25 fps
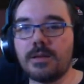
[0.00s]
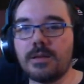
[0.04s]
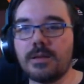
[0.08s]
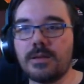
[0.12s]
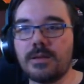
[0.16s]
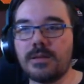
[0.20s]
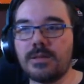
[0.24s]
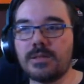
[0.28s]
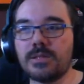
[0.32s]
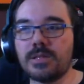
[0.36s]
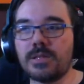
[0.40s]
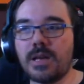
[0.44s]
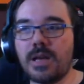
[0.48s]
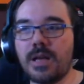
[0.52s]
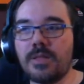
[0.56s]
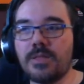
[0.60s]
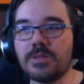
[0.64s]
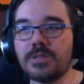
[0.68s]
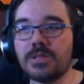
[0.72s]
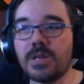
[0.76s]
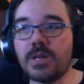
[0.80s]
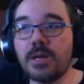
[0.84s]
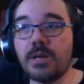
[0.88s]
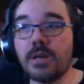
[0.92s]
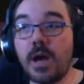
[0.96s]
So, other
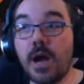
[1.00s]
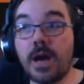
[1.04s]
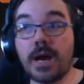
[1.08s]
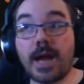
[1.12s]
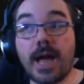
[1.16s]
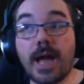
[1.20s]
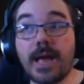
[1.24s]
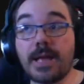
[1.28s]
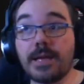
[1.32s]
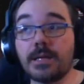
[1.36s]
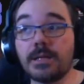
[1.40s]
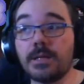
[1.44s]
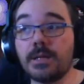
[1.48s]
side. Okay.